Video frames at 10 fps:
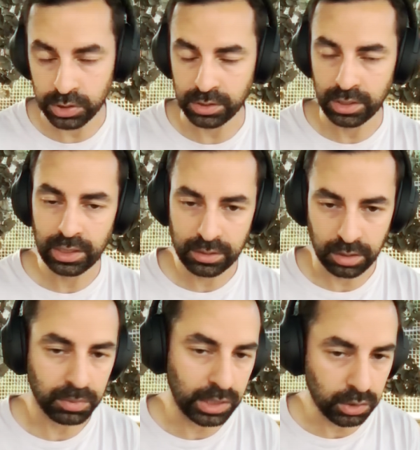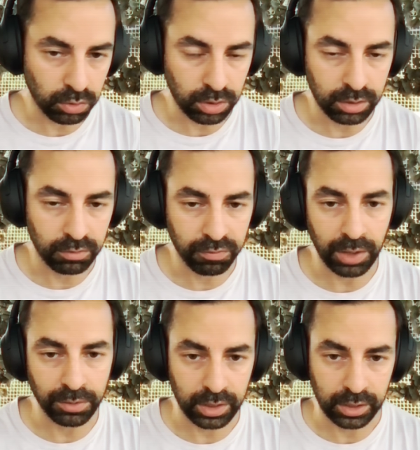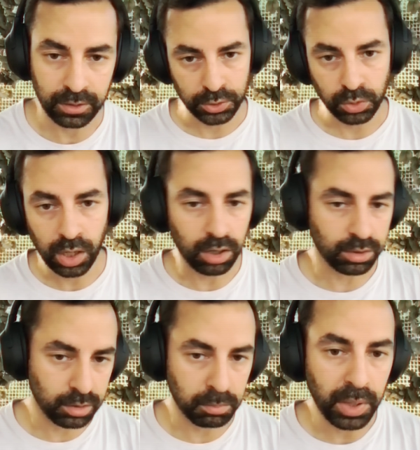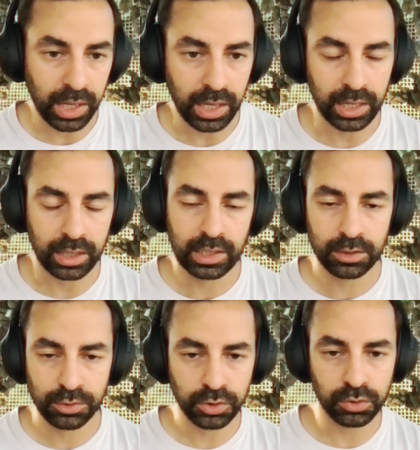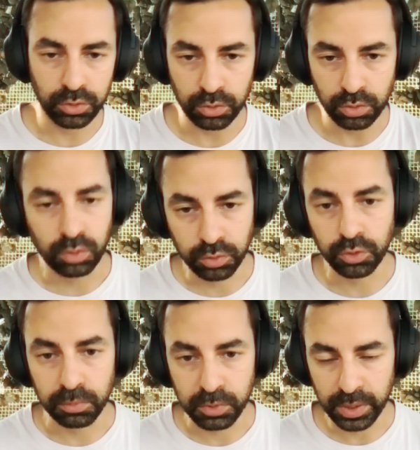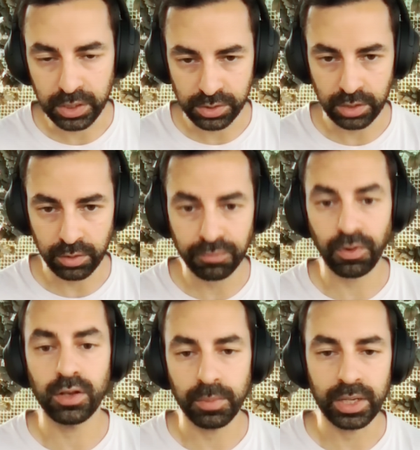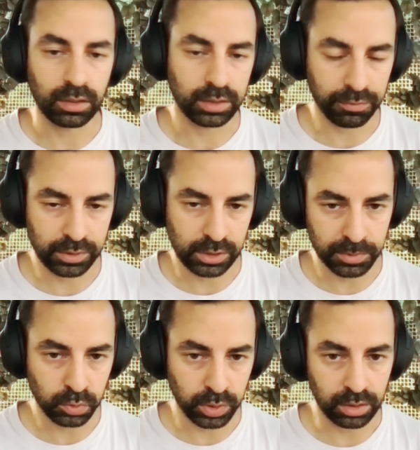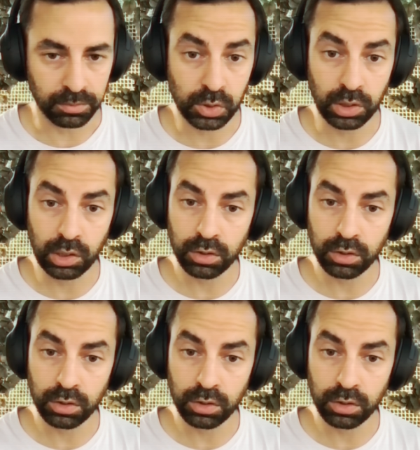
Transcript: is something called confounding. You can't compare two groups because there are fundamental differences between them. So a lot